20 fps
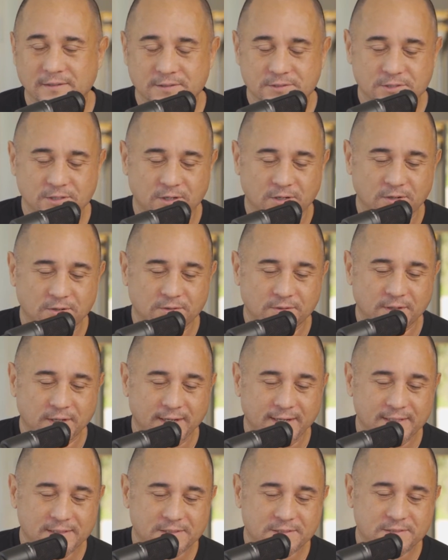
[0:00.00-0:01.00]
So
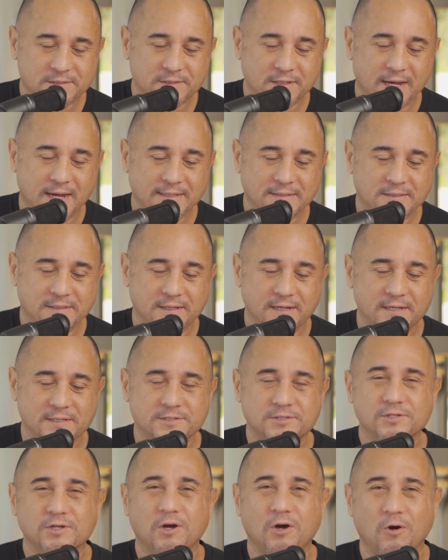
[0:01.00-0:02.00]
it's
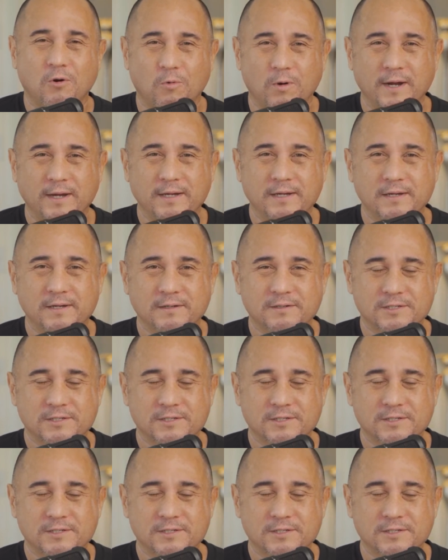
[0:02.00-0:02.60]
ITS Hawaii.